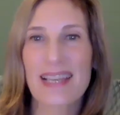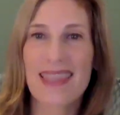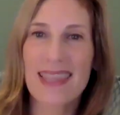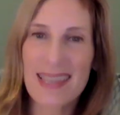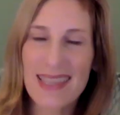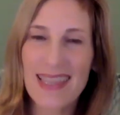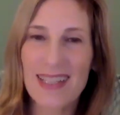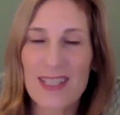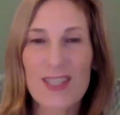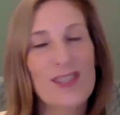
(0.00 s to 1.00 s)
I think that
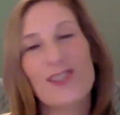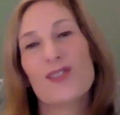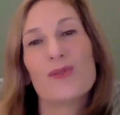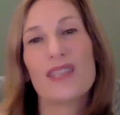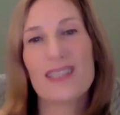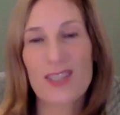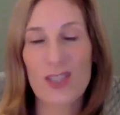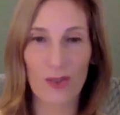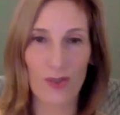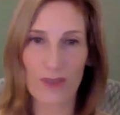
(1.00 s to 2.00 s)
is unique to
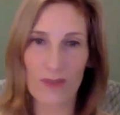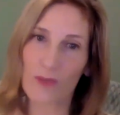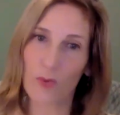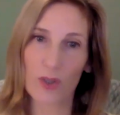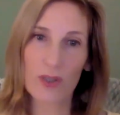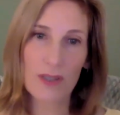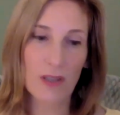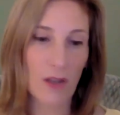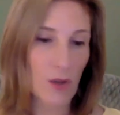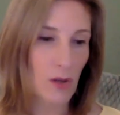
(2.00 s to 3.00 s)
children of divorce,
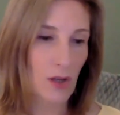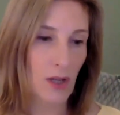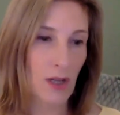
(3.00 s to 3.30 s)
although